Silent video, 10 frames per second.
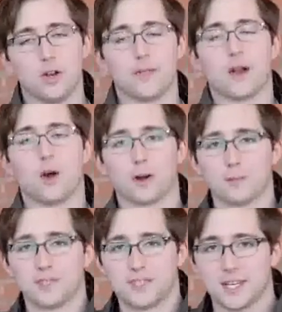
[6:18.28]
know that
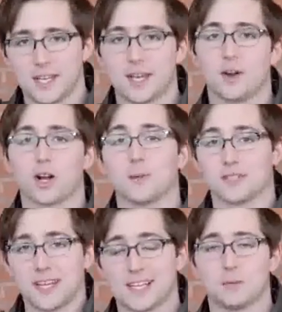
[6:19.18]
Arkham City and Arkham
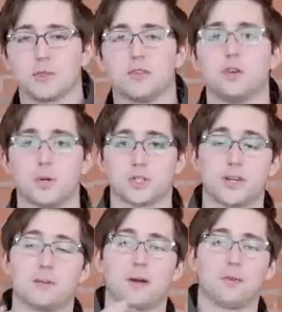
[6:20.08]
Asylum were the two ones
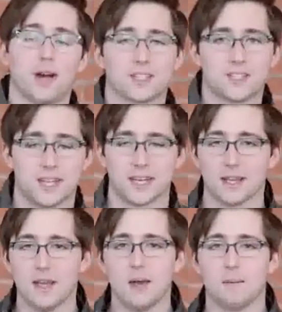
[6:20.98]
created by
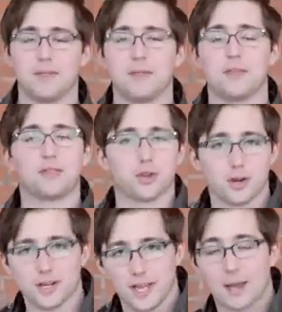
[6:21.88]
Rocksteady, but then the
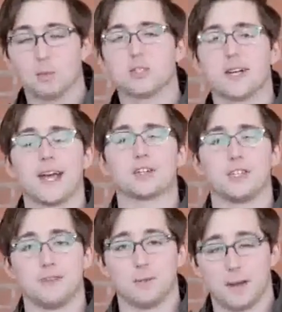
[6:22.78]
third game was not
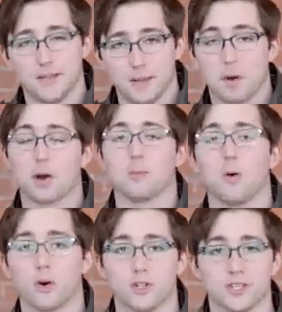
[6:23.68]
actually developed by them, Arkham
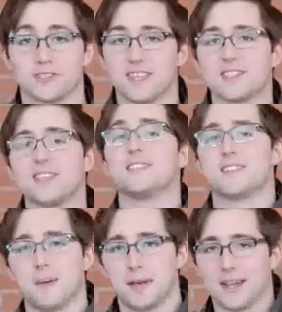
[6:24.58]
Origins. This
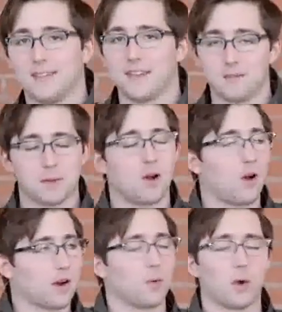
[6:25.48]
is them again. They've been
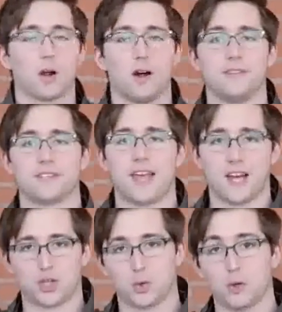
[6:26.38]
hard at work on this
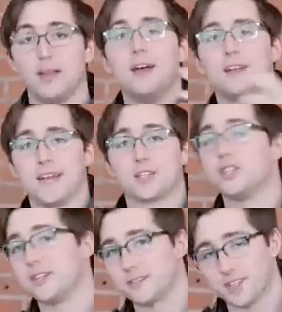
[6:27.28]
actual
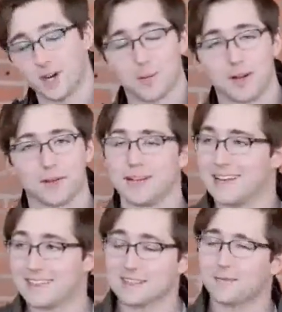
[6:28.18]
next-gen installment of it,
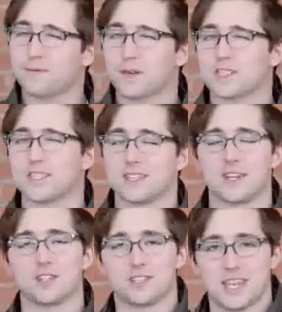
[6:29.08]
and I think the first thing that
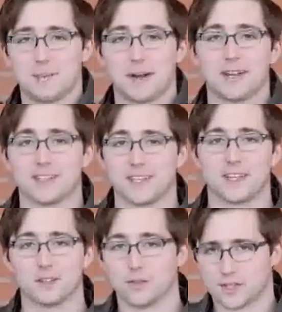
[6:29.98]
I should say about it is that
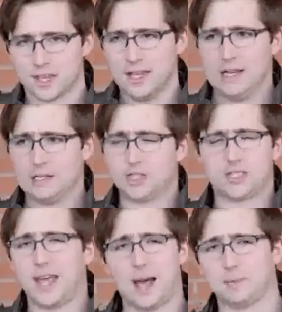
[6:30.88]
it looks
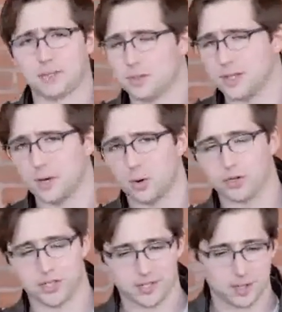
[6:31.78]
just absolutely
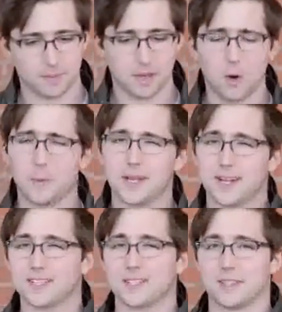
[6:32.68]
gorgeous. The opening
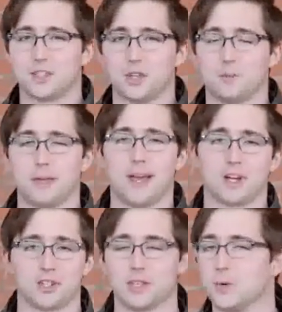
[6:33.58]
cutscene they showed me,
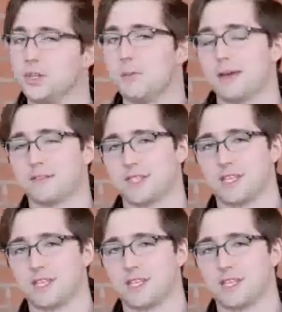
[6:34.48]
actually, the one you may have